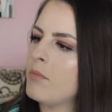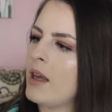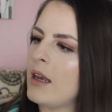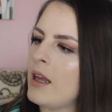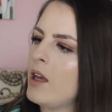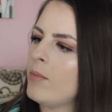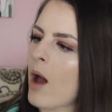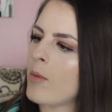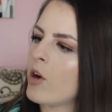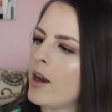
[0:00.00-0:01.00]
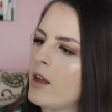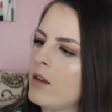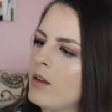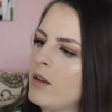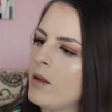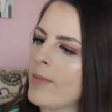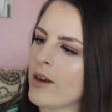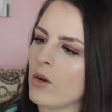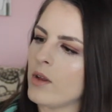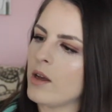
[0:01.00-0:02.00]
Peony, pomegranate,
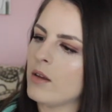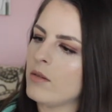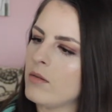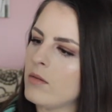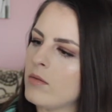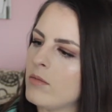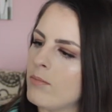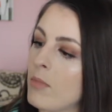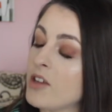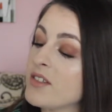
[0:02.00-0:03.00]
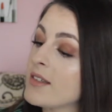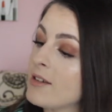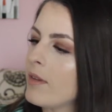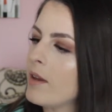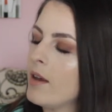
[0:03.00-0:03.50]
magnolia, musk.